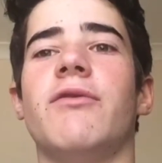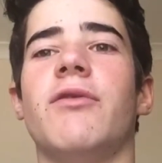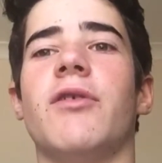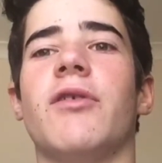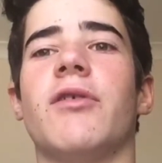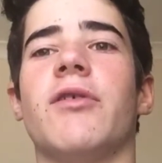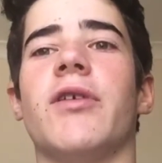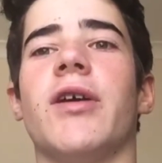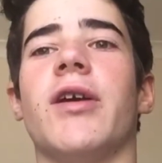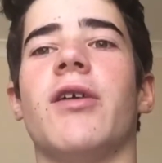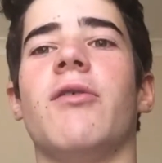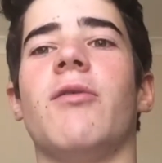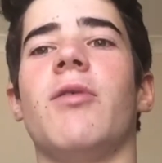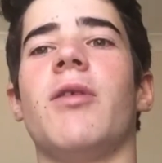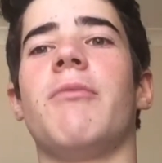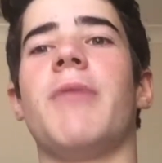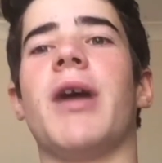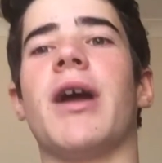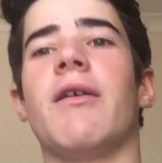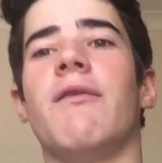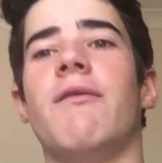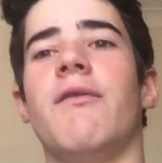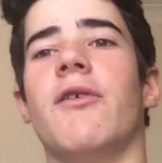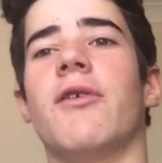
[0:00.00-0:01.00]
Looks like all the
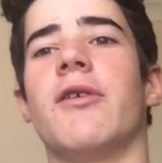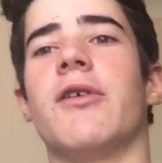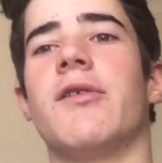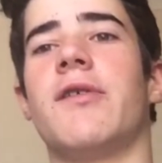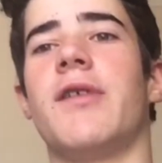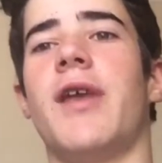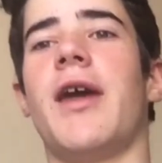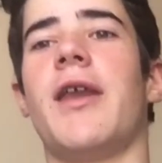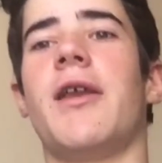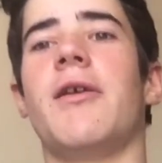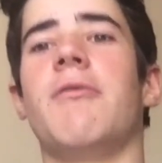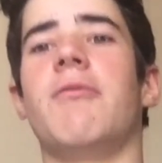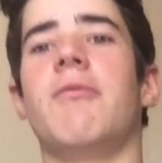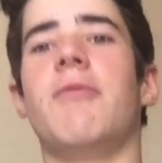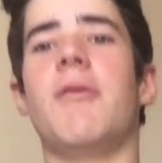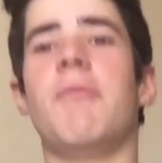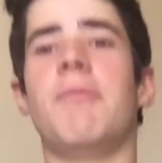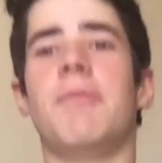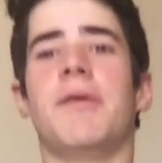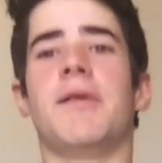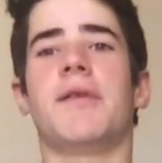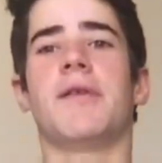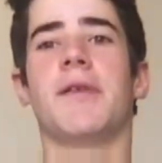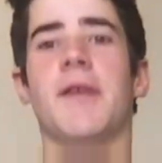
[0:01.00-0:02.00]
megafauna's dead.
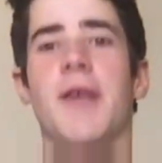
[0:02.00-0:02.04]
Whoops.